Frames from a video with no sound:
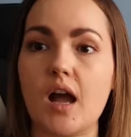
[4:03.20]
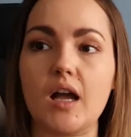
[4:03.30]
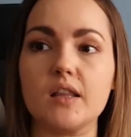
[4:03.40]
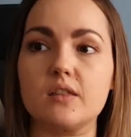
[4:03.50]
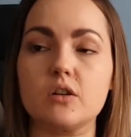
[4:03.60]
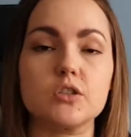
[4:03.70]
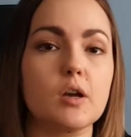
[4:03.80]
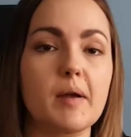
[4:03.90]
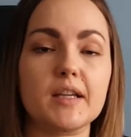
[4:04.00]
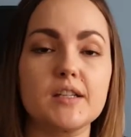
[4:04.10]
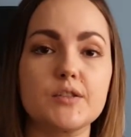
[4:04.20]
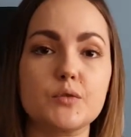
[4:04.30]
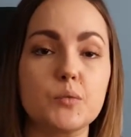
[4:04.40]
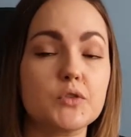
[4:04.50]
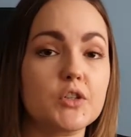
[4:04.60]
I thought Tom Atkins
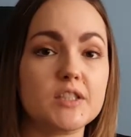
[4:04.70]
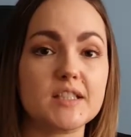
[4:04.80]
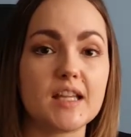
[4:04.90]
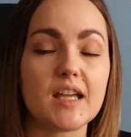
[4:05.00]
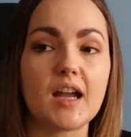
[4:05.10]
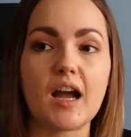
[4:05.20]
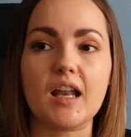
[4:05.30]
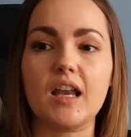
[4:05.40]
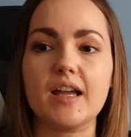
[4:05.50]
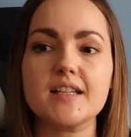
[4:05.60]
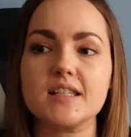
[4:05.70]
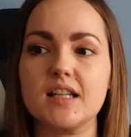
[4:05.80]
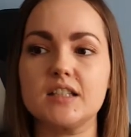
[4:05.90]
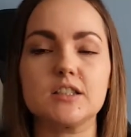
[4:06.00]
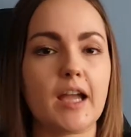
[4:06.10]
was good in it. I liked the
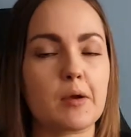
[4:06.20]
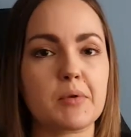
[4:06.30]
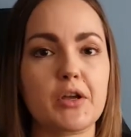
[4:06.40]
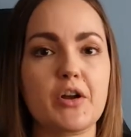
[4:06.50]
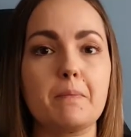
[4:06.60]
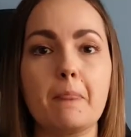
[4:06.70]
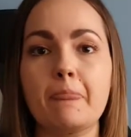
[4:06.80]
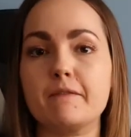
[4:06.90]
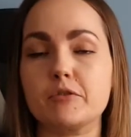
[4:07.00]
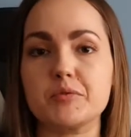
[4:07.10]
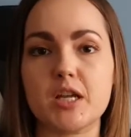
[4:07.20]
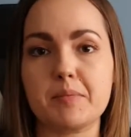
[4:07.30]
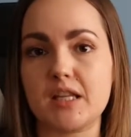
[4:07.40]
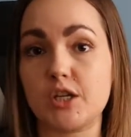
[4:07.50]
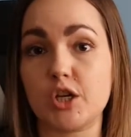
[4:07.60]
little cameo from Jamie
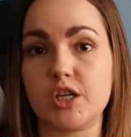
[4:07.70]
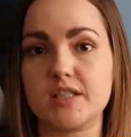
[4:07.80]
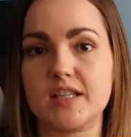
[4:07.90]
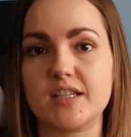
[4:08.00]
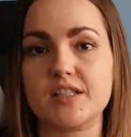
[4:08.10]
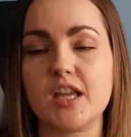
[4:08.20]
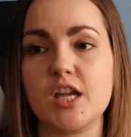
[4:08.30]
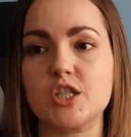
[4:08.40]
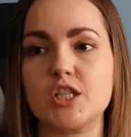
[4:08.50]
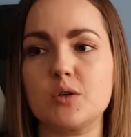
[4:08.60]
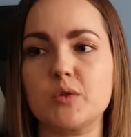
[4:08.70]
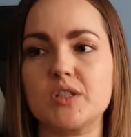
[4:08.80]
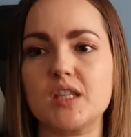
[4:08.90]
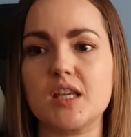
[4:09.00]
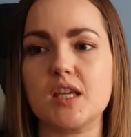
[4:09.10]
Lee Curtis. She was
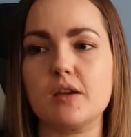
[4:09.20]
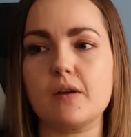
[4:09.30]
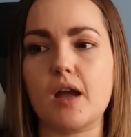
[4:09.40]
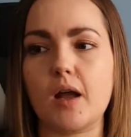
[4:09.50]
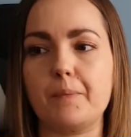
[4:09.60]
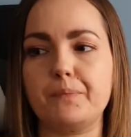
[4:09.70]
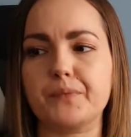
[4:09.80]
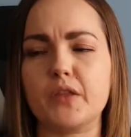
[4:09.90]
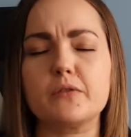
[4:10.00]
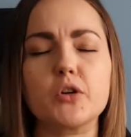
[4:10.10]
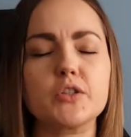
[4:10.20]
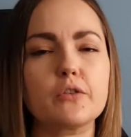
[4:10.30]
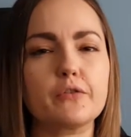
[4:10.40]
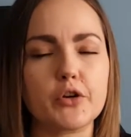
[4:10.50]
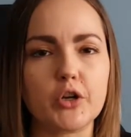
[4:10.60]
the voice of the
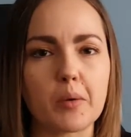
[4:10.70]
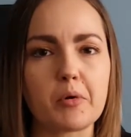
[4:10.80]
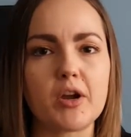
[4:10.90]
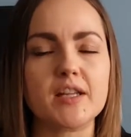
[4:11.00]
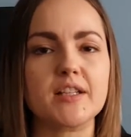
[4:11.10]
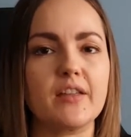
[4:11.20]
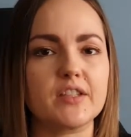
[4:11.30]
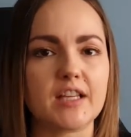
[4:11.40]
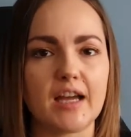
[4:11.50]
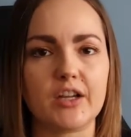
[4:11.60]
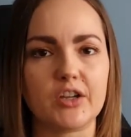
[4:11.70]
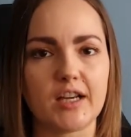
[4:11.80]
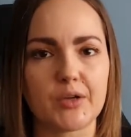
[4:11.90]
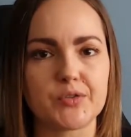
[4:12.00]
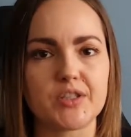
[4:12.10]
phone operator and the tannoy
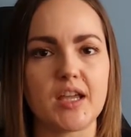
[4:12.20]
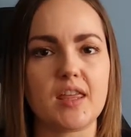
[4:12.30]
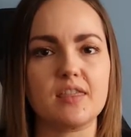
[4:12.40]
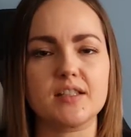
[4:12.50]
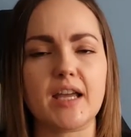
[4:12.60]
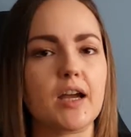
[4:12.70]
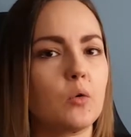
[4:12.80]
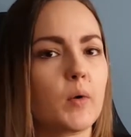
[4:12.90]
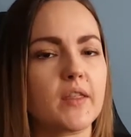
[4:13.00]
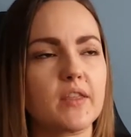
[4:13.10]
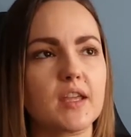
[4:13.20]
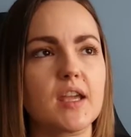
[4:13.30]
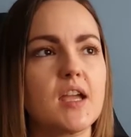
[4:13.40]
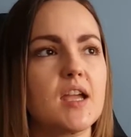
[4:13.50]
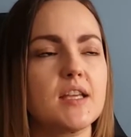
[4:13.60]
announcer in the town where the
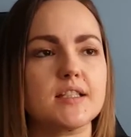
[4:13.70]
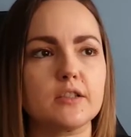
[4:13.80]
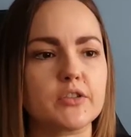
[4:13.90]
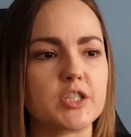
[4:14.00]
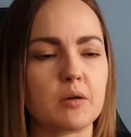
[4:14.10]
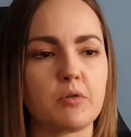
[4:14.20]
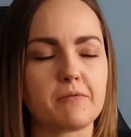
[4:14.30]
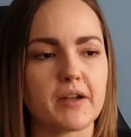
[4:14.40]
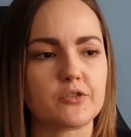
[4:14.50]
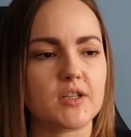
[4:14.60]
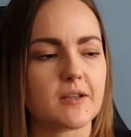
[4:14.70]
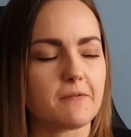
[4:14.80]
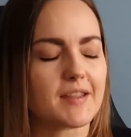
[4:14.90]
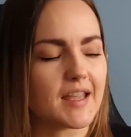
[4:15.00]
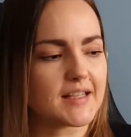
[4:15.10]
Silver Shamrock factory is. I
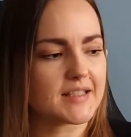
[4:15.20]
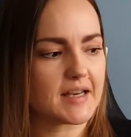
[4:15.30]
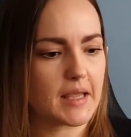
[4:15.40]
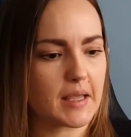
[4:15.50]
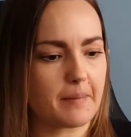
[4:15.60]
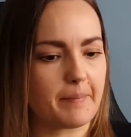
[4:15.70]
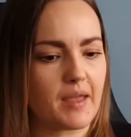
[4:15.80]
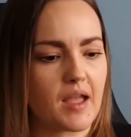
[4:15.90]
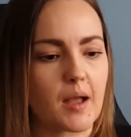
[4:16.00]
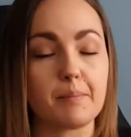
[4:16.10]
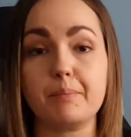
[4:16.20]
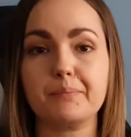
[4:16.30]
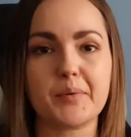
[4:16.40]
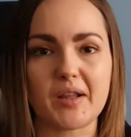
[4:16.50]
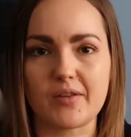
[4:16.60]
forget its name,
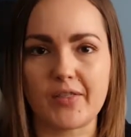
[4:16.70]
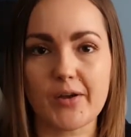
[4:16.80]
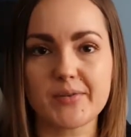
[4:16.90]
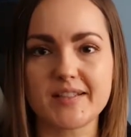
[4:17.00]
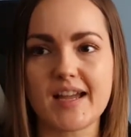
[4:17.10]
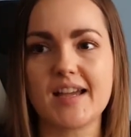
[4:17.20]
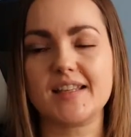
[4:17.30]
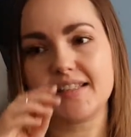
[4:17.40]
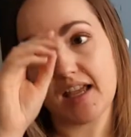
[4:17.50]
but I thought that was nice.